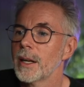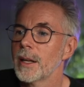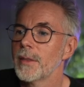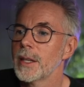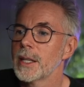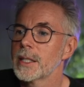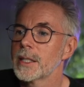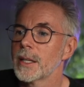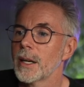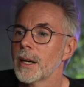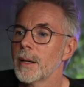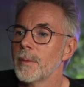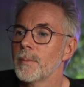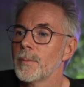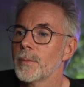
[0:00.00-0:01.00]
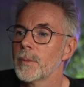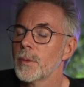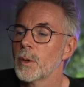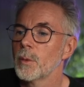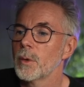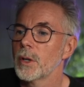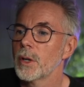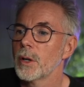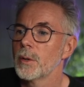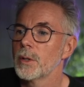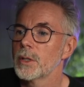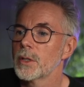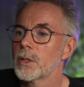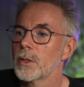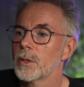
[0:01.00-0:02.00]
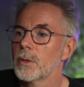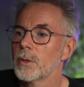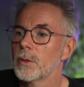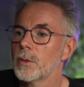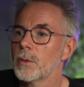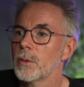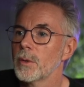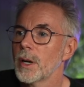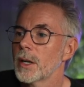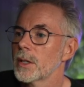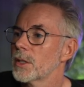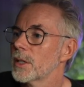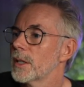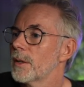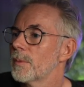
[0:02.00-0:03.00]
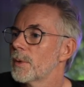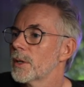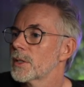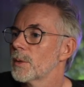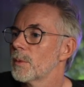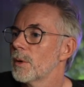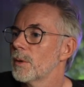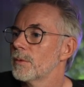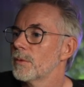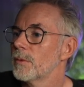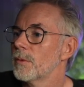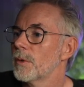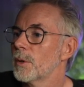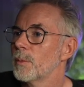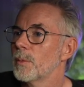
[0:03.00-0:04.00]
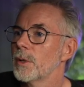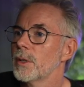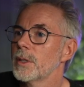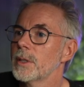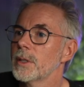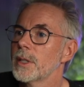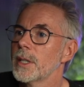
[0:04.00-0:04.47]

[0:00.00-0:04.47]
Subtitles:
And this time we're going to, actually I pressed the wrong button,